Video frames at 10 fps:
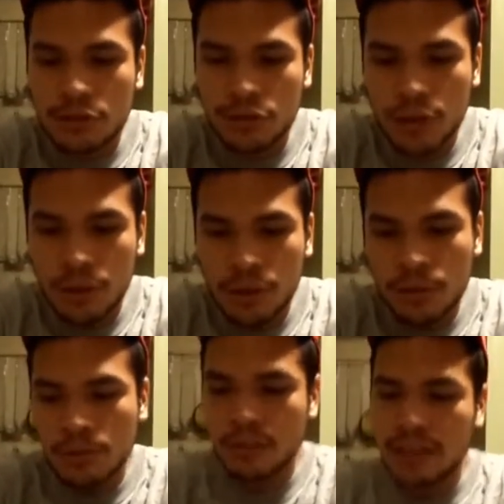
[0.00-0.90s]

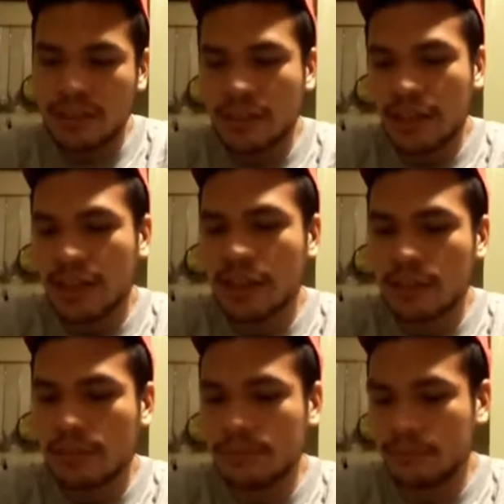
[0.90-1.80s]
So let's say
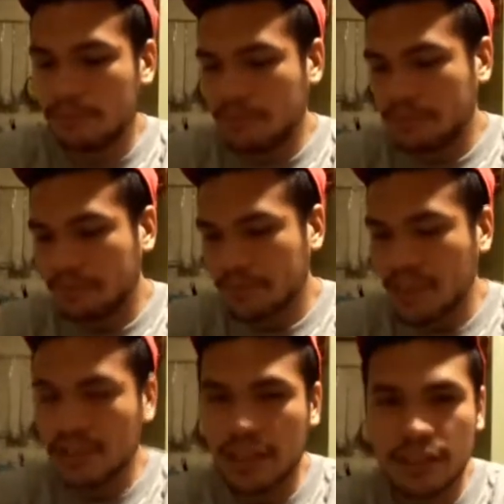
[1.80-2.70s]

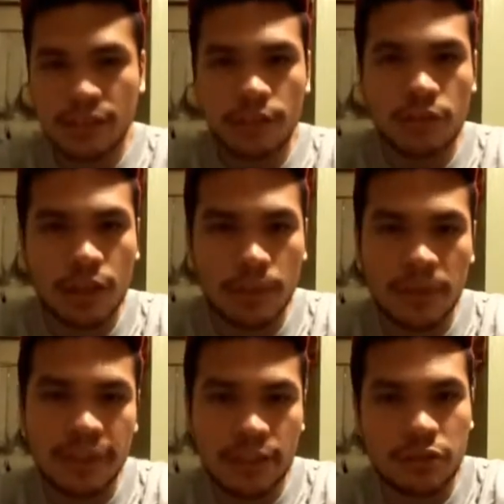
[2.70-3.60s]
a cell phone
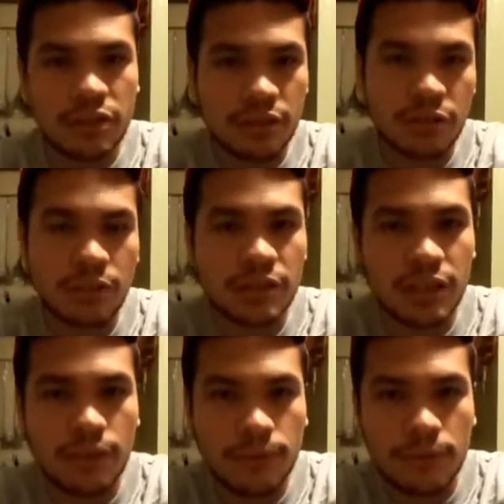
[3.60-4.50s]
company sells us a certain
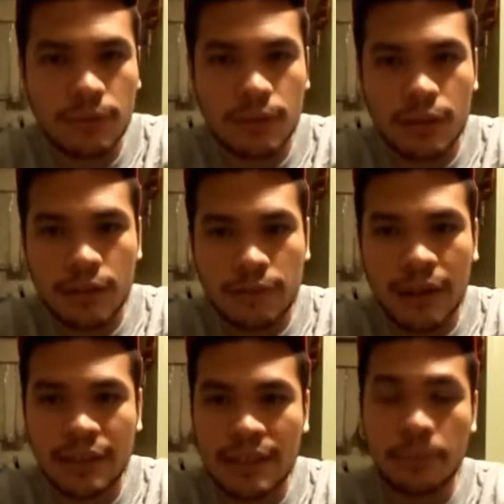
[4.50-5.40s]
cell phone,
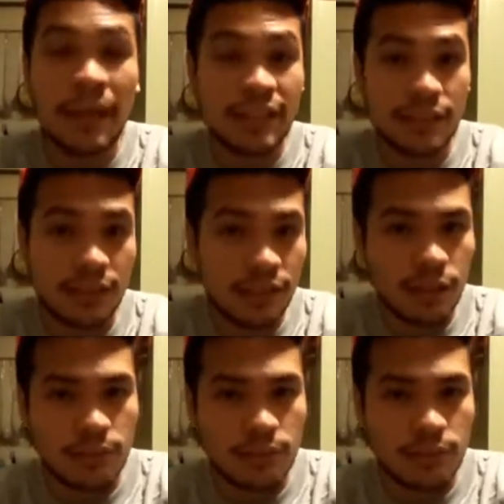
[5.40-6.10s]
right, and makes these cell